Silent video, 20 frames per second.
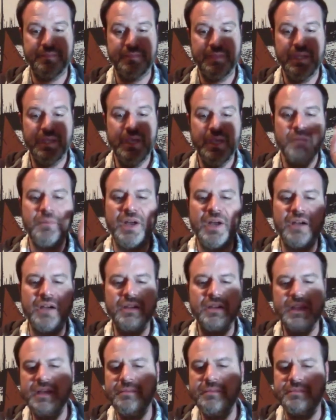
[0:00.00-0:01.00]
But our
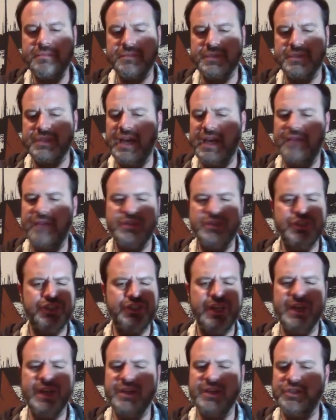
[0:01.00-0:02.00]
limbs haven't
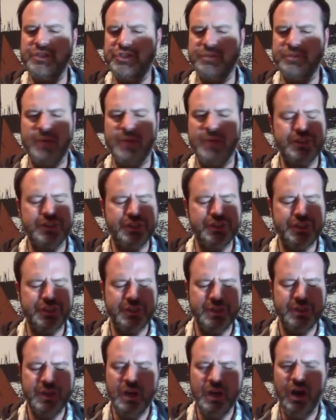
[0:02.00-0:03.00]
changed much,
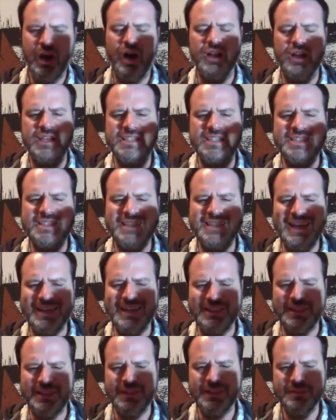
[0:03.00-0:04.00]
all
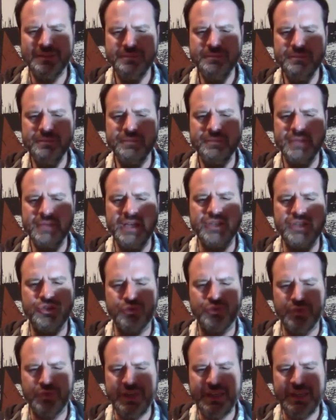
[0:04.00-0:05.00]
assent and
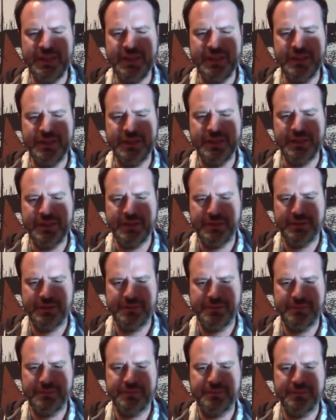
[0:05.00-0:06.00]
greed.
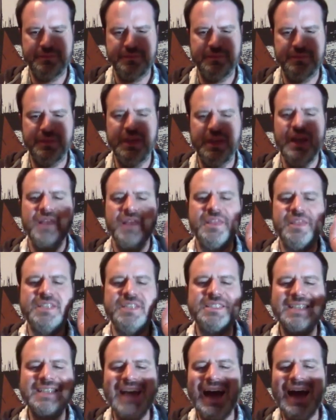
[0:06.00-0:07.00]
The
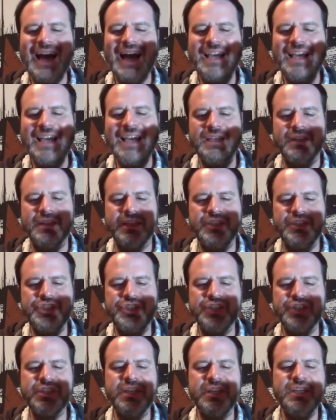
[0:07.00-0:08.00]
sky yielding
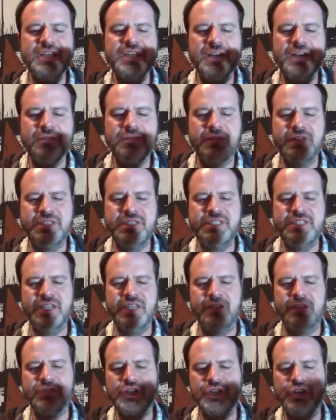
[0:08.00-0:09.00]
just enough of
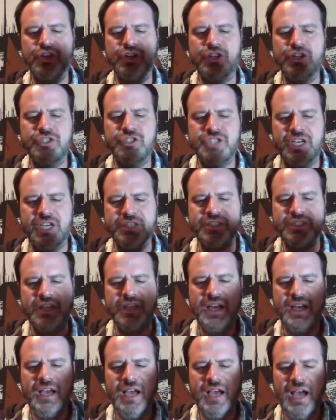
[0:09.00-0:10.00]
itself to urge us
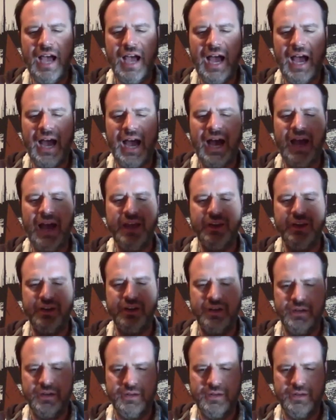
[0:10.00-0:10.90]
higher